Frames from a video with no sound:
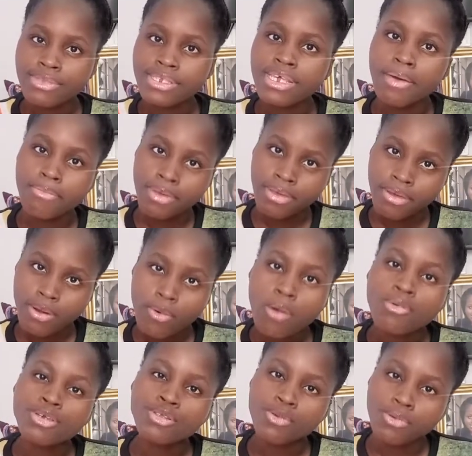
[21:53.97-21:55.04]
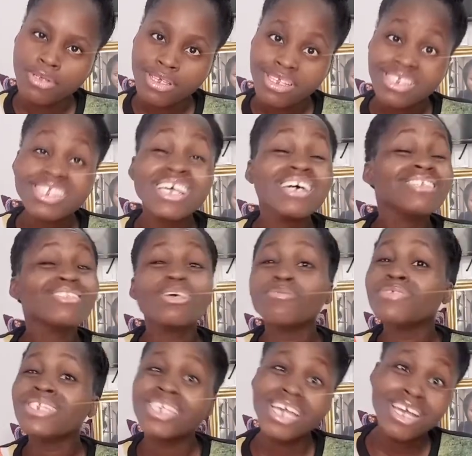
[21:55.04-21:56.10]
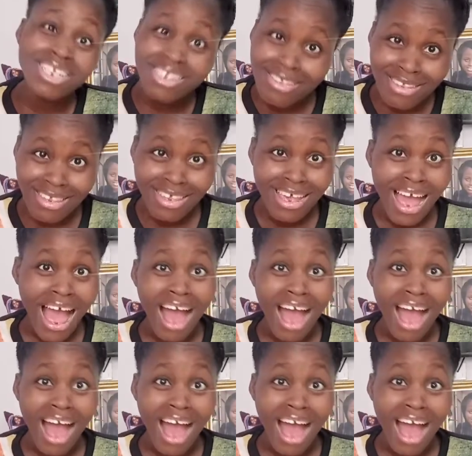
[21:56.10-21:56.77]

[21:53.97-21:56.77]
Tell me, what will you do with it? Some things